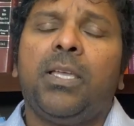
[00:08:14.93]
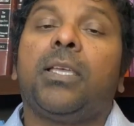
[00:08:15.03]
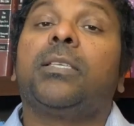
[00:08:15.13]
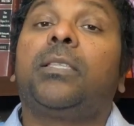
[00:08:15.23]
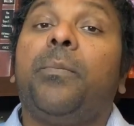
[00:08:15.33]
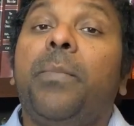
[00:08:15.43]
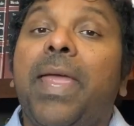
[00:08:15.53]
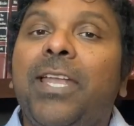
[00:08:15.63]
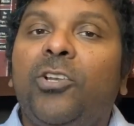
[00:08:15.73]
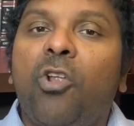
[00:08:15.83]
is the
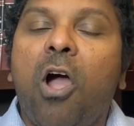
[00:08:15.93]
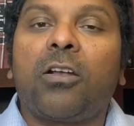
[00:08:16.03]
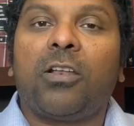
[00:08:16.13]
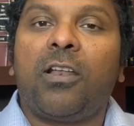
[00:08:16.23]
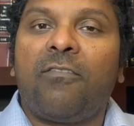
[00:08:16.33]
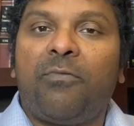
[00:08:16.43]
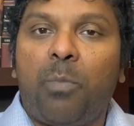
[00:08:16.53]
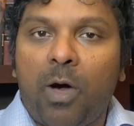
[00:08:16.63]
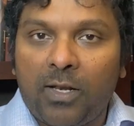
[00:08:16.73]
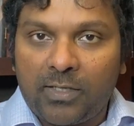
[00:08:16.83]
main doctrine of
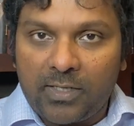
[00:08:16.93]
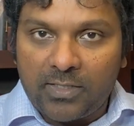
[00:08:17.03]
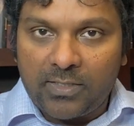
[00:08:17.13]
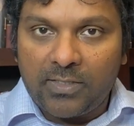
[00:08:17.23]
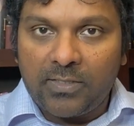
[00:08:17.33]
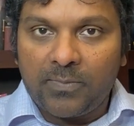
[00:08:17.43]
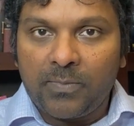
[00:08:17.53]
politics.